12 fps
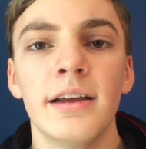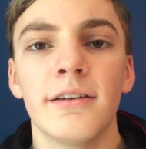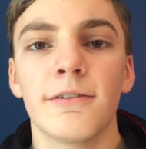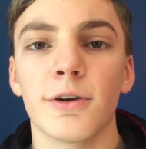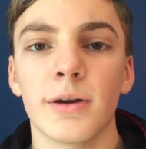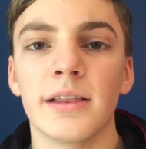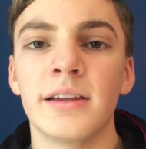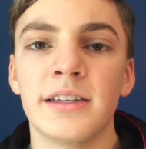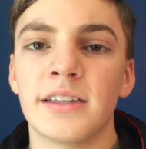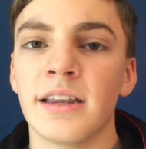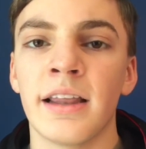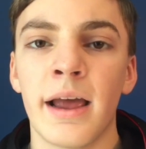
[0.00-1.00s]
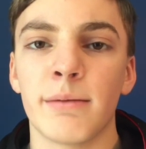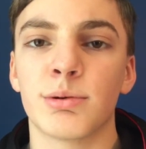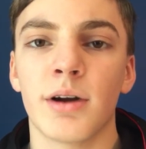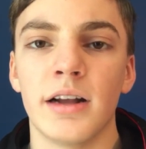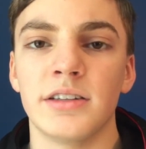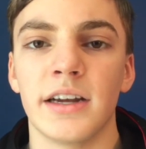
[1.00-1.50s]
for at least that
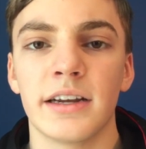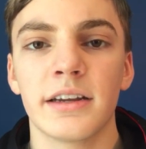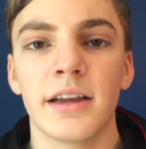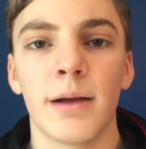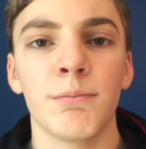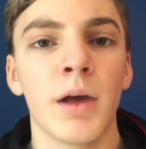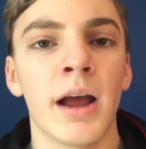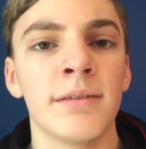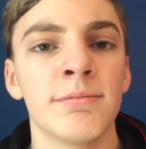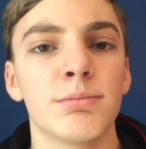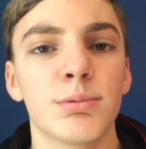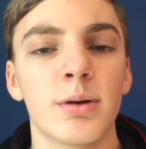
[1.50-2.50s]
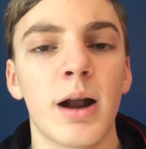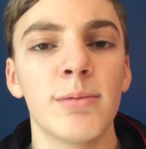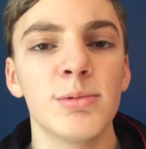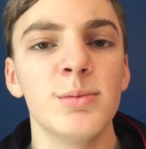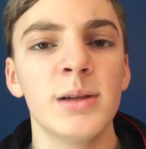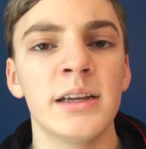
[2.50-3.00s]
project. I'm
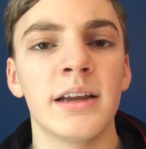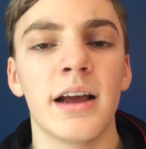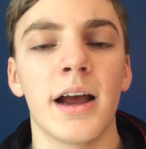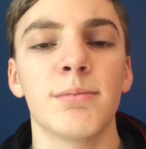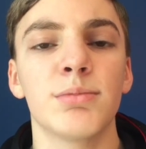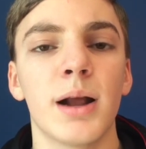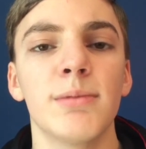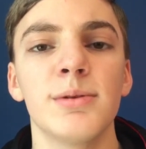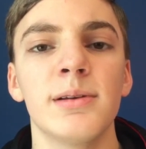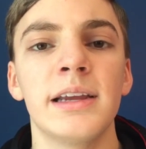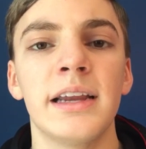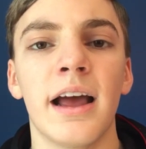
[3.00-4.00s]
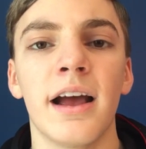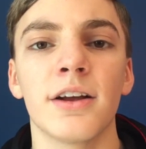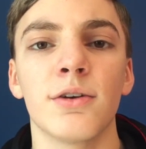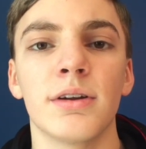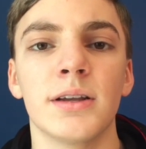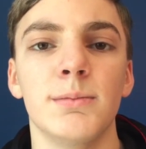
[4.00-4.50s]
probably not
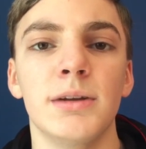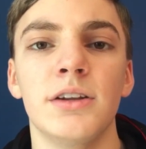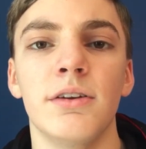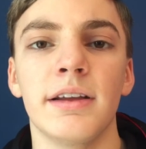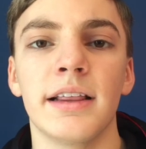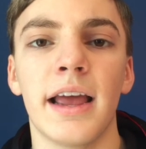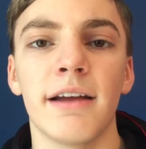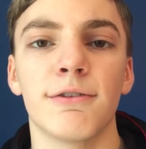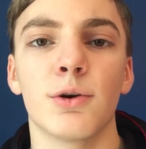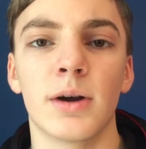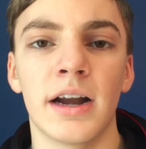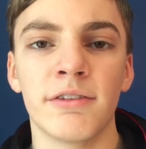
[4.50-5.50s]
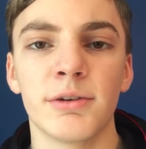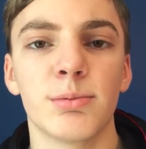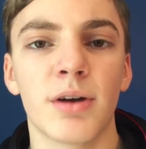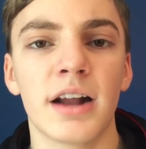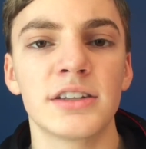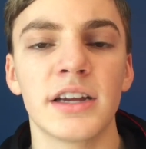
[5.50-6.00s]
going to be doing that for every
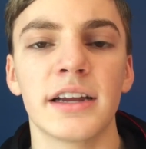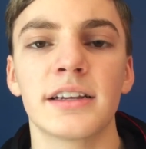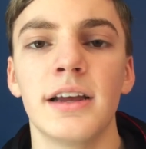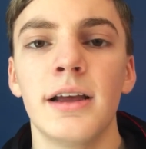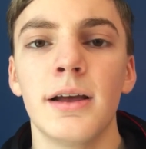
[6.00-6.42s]
project,